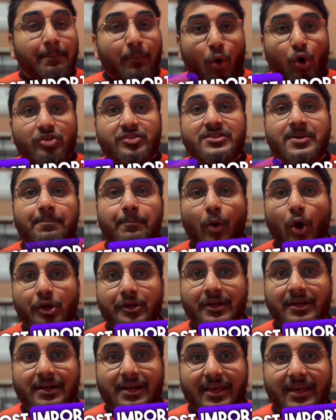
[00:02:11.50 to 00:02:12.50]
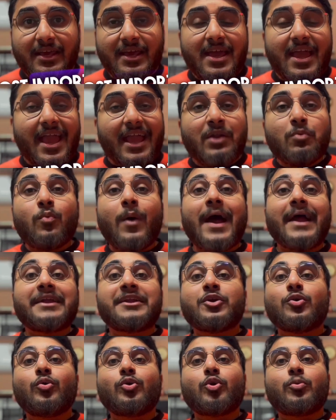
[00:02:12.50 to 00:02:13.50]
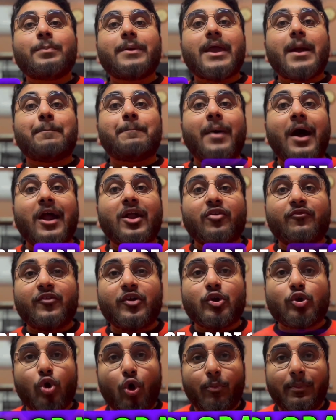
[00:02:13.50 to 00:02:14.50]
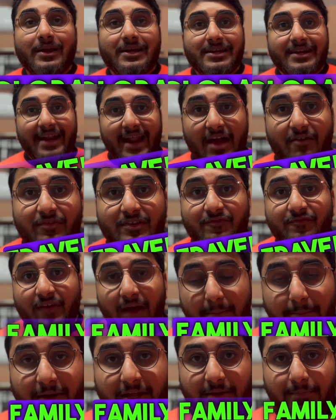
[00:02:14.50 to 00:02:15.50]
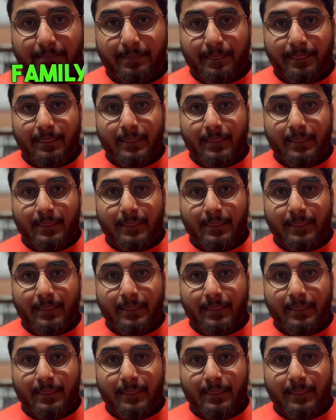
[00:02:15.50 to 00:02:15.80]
most importantly, invite you to be a part of a global travel family.